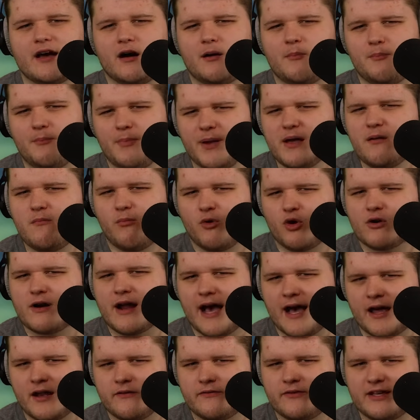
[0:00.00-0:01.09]
a bit more
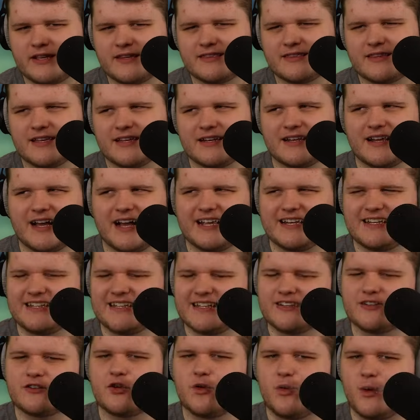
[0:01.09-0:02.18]
out of it that I
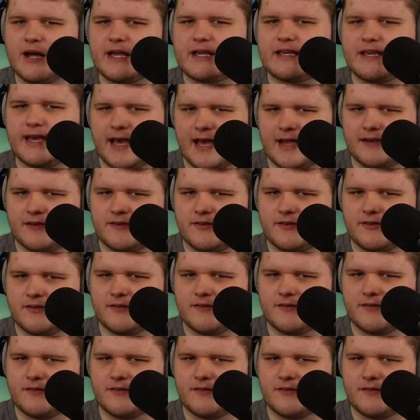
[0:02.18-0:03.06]
didn't quite get.